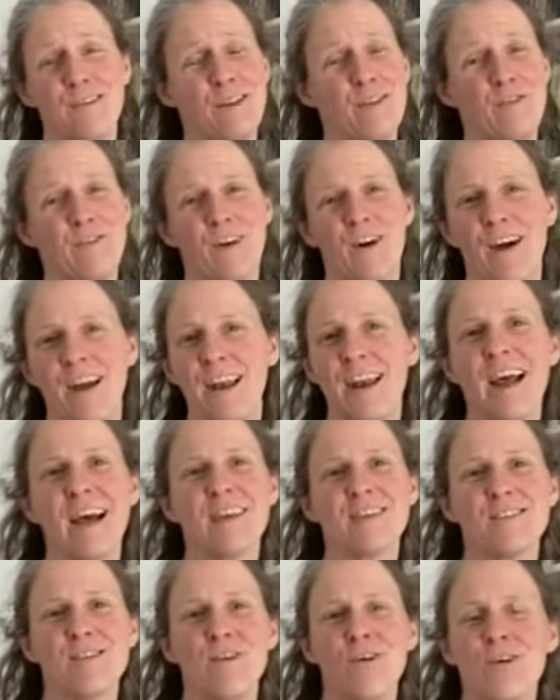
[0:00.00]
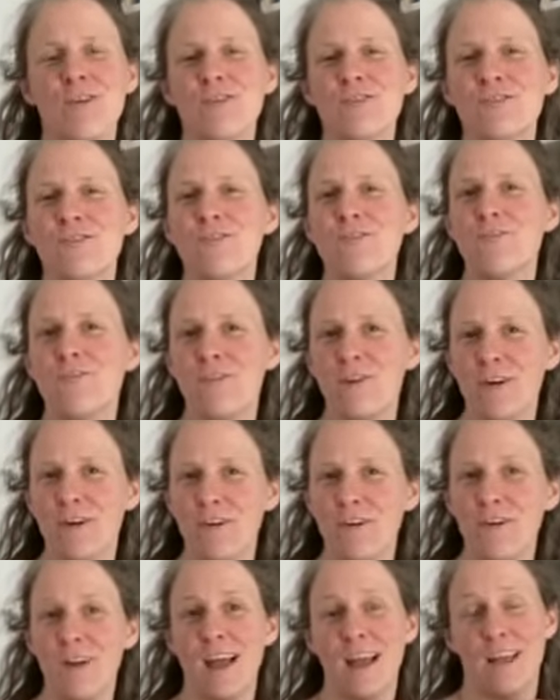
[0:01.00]
fine. As long as you
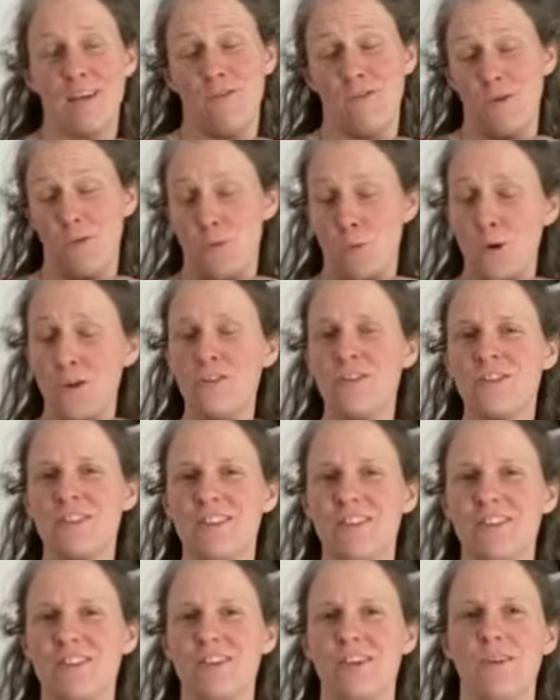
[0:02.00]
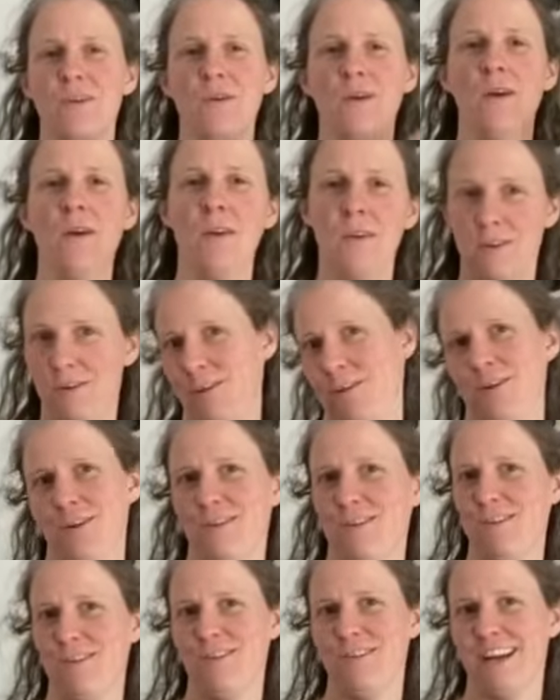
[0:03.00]
feel like if you wanted to, you
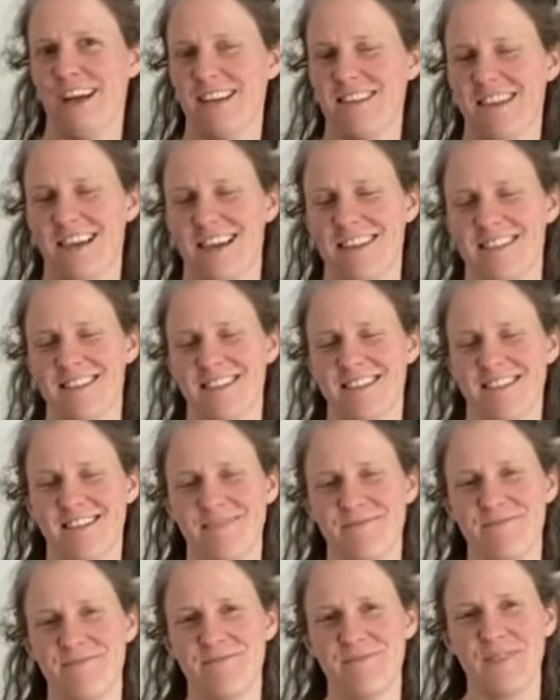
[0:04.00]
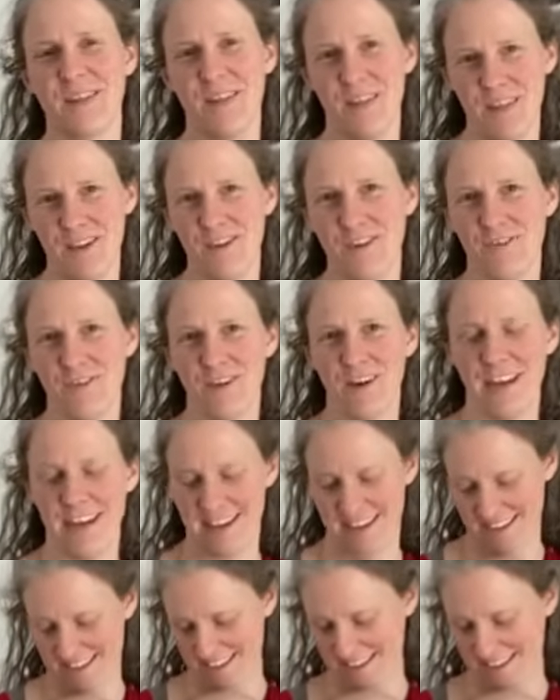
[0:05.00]
could do jazz hands, then you're fine.